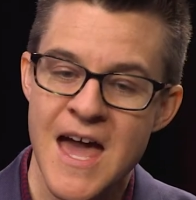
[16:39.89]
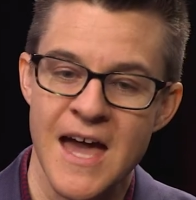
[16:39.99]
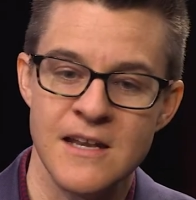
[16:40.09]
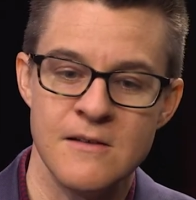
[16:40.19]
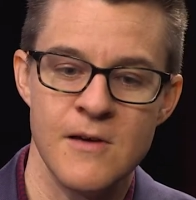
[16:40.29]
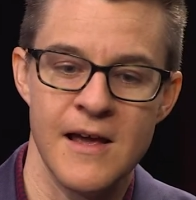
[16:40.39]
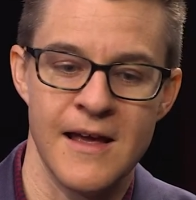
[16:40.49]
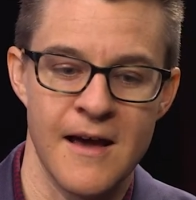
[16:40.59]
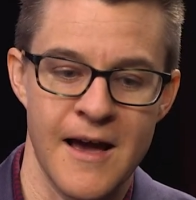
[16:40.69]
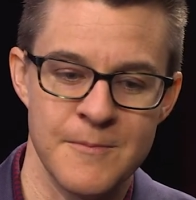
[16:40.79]
And
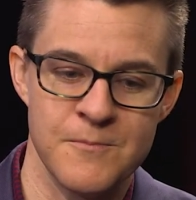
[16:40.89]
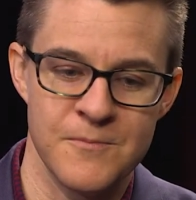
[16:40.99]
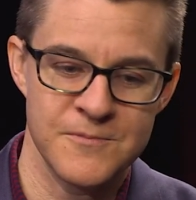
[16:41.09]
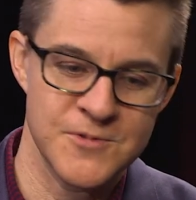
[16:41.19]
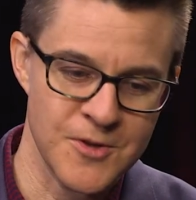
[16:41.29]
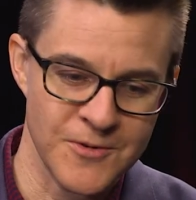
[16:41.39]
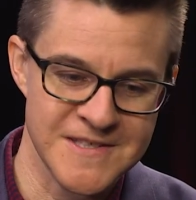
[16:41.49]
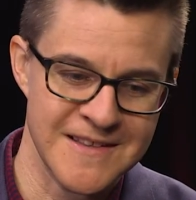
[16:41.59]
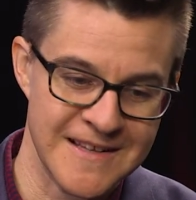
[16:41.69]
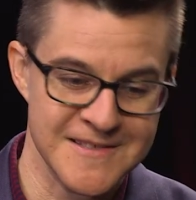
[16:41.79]
I don't
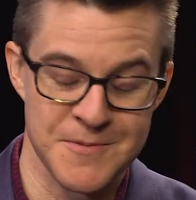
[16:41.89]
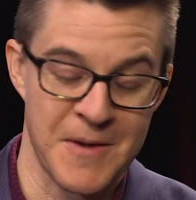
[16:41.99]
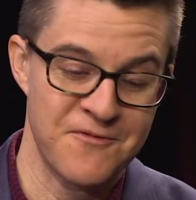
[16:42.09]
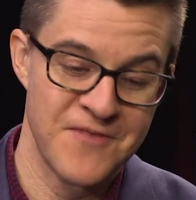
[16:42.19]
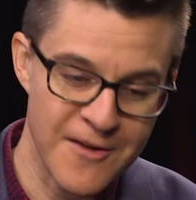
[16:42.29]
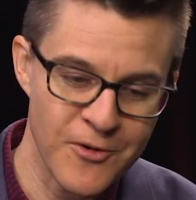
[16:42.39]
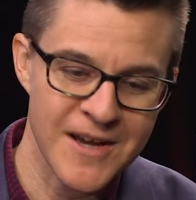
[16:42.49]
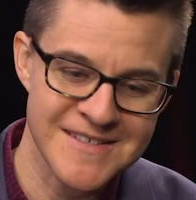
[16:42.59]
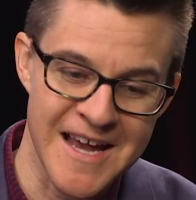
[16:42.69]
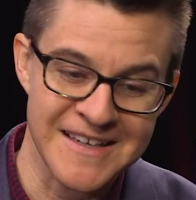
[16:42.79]
say that's my
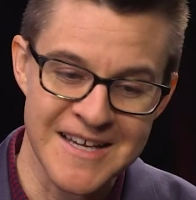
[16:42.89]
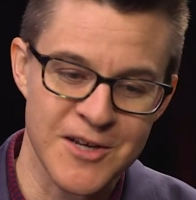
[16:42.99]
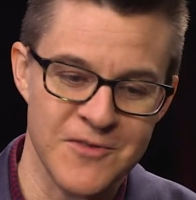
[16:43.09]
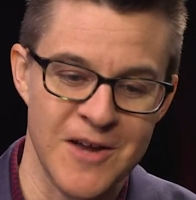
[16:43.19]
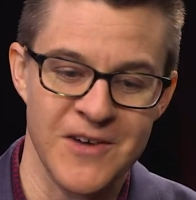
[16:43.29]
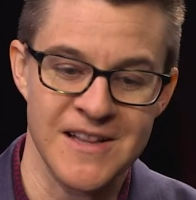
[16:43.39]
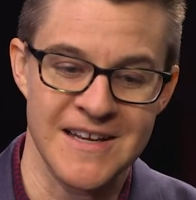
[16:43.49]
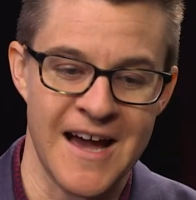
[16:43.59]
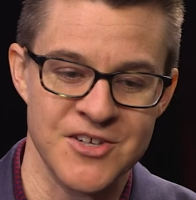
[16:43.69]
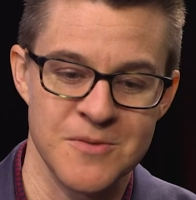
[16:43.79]
favorite technique of nonviolent
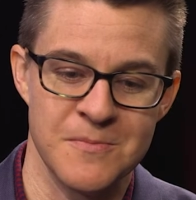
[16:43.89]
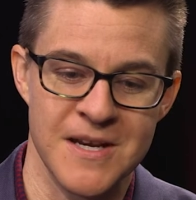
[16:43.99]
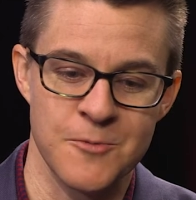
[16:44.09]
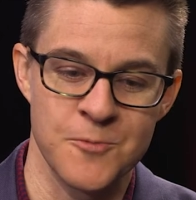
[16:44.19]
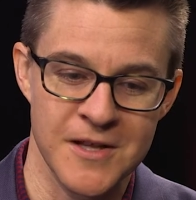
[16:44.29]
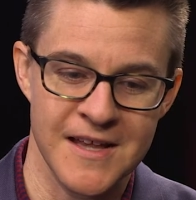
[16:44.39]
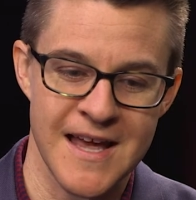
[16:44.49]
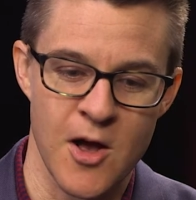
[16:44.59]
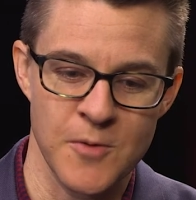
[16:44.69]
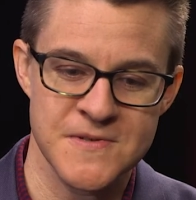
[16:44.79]
action, but it really
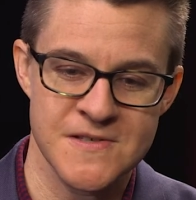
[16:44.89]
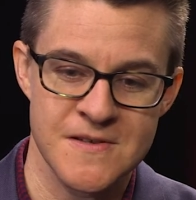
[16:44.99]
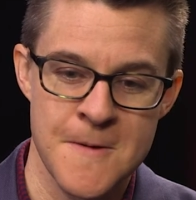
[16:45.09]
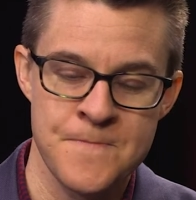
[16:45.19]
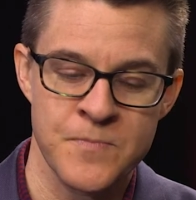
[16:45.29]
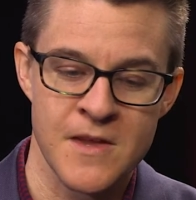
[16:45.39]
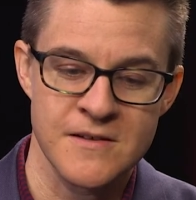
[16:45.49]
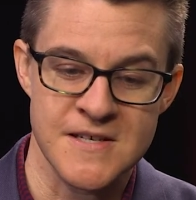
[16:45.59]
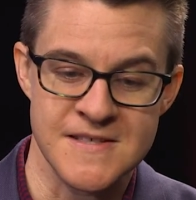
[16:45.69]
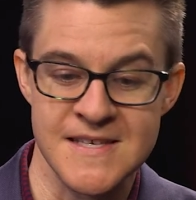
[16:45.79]
helps
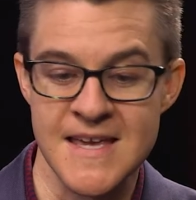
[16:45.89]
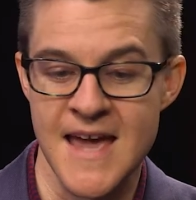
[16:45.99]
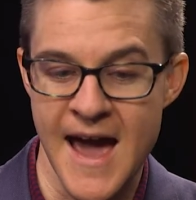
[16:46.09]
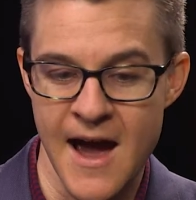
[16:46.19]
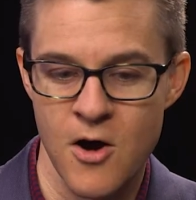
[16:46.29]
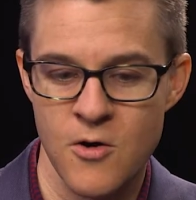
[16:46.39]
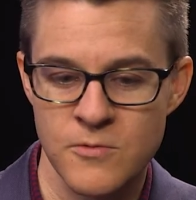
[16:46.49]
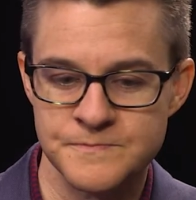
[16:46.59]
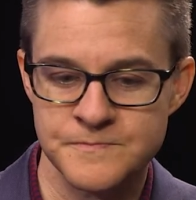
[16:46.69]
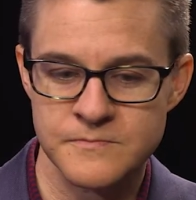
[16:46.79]
to see how
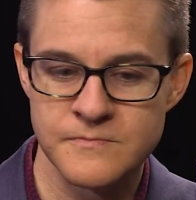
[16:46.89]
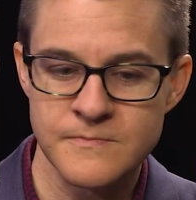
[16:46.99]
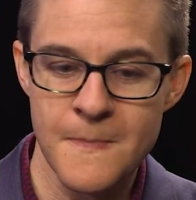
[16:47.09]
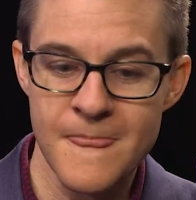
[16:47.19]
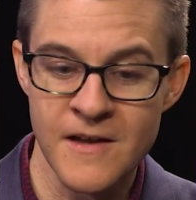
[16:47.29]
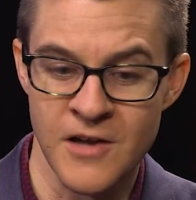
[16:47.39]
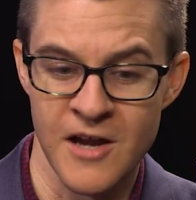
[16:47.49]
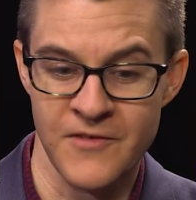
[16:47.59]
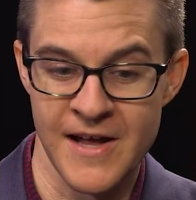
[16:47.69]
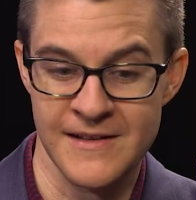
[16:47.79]

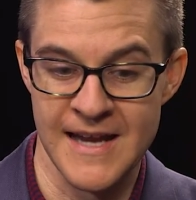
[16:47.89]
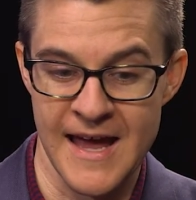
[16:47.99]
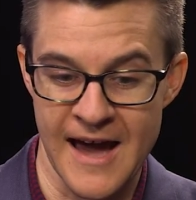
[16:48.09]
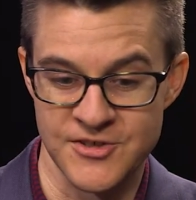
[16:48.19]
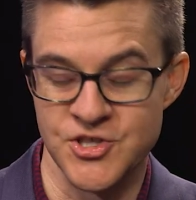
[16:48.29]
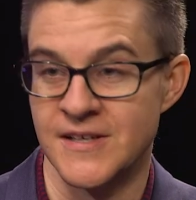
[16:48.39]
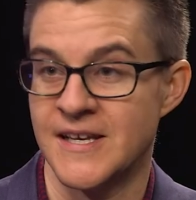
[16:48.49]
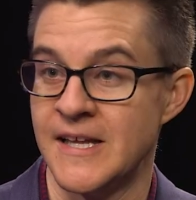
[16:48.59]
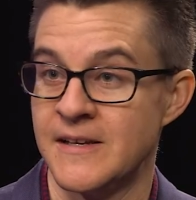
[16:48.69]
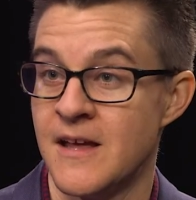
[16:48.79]
nonviolent action
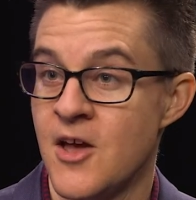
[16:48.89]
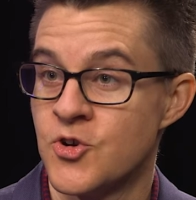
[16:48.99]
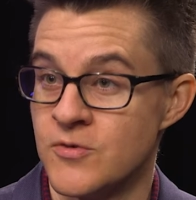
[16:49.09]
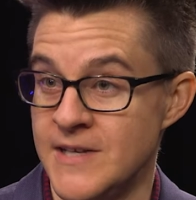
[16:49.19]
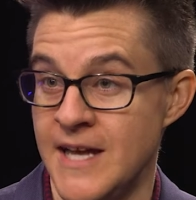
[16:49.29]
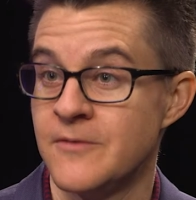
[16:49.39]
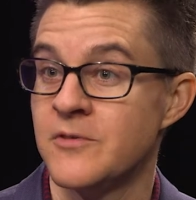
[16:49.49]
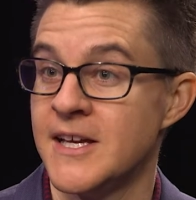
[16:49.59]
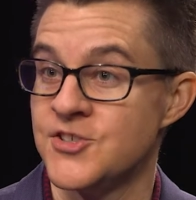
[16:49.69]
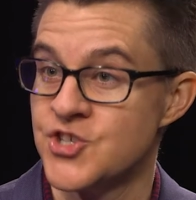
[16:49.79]
can
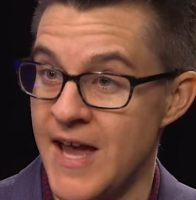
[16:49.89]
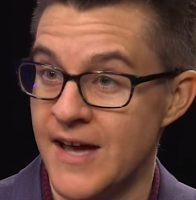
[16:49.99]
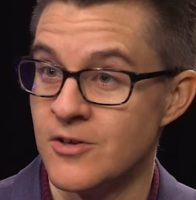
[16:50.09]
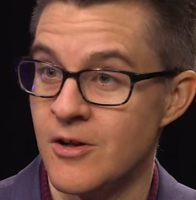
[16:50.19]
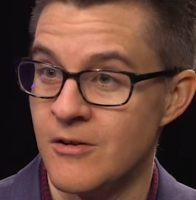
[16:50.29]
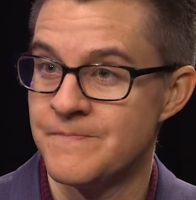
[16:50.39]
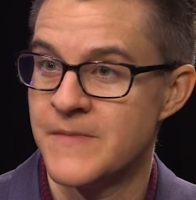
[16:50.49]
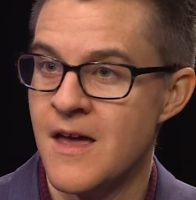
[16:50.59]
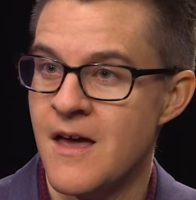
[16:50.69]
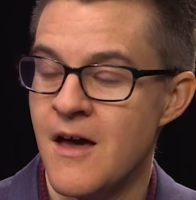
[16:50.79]
creatively channel
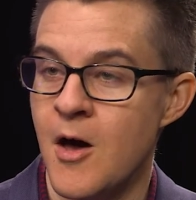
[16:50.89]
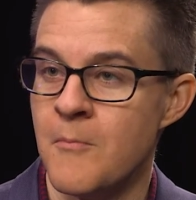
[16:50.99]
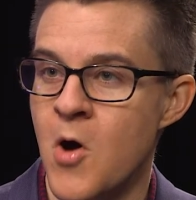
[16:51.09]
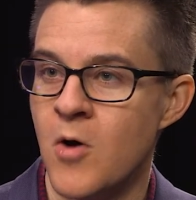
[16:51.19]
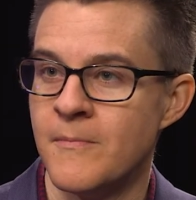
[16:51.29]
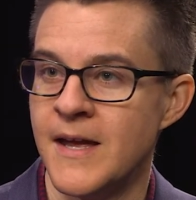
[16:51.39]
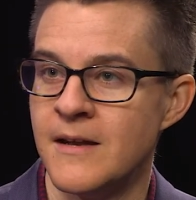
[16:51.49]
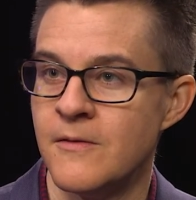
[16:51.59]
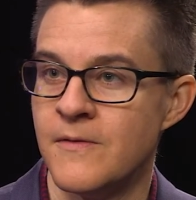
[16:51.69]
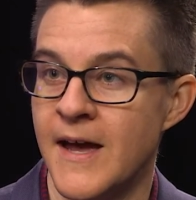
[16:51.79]
a
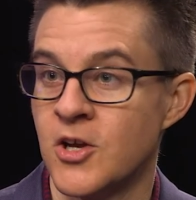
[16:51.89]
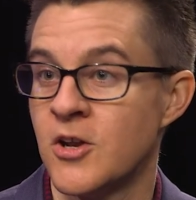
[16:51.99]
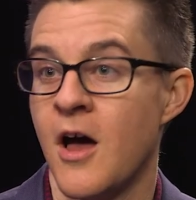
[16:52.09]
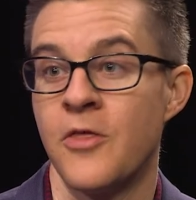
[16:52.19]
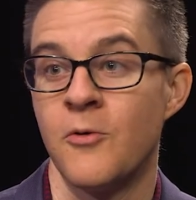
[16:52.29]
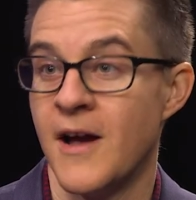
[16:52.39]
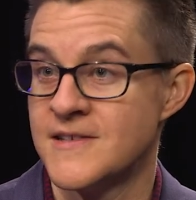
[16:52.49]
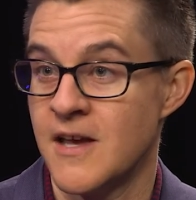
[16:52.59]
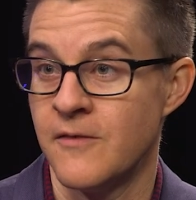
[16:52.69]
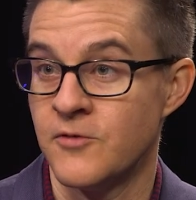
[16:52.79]
moment that could
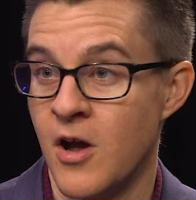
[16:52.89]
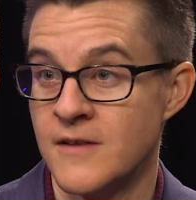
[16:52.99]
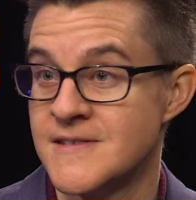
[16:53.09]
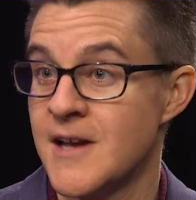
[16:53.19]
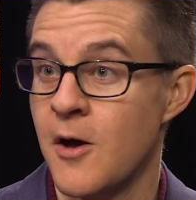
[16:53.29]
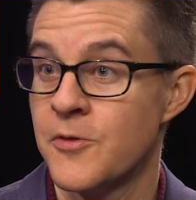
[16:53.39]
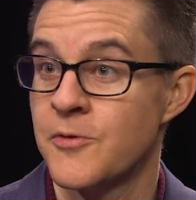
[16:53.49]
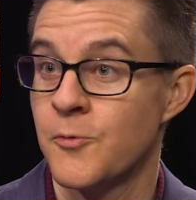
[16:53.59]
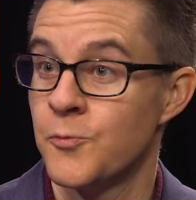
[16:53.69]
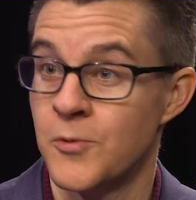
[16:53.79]
otherwise have gone
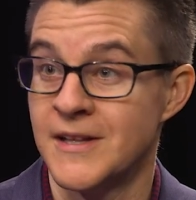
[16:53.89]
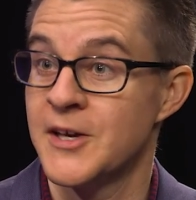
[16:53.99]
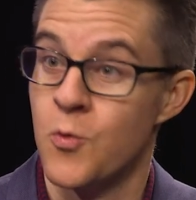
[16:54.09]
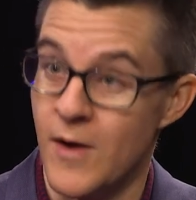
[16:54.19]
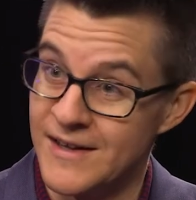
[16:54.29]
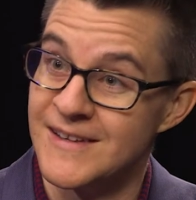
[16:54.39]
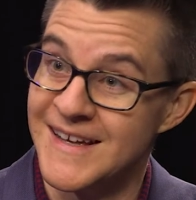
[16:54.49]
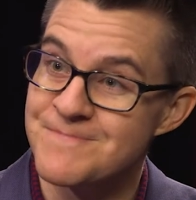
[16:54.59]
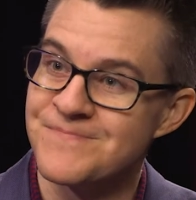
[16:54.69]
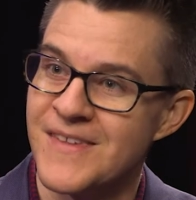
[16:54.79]
south really quickly,